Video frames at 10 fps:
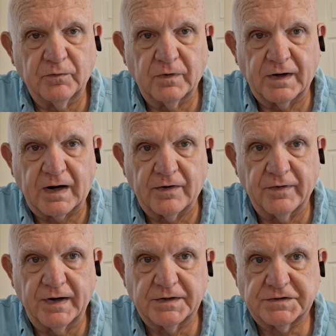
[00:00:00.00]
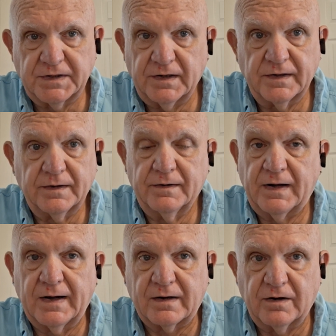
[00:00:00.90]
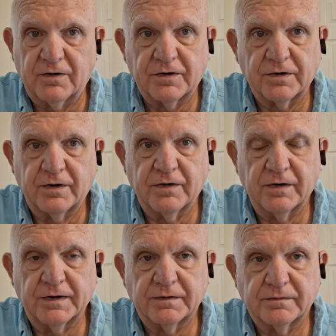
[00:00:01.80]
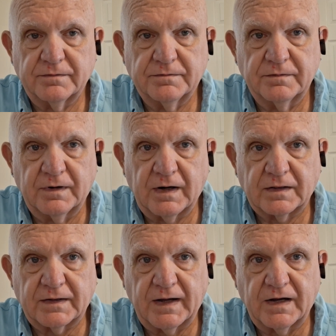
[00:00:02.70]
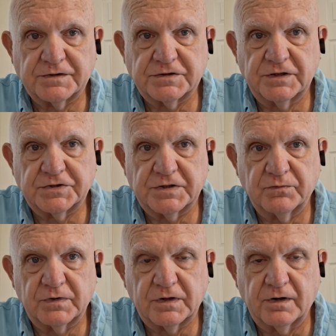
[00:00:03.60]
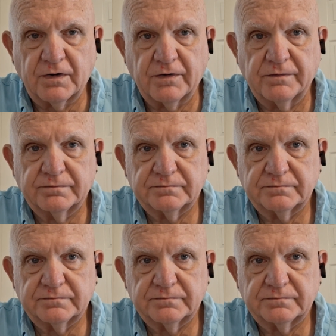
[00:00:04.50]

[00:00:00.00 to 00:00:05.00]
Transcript: When I got ready to sell it, I called her and got the house listed with her.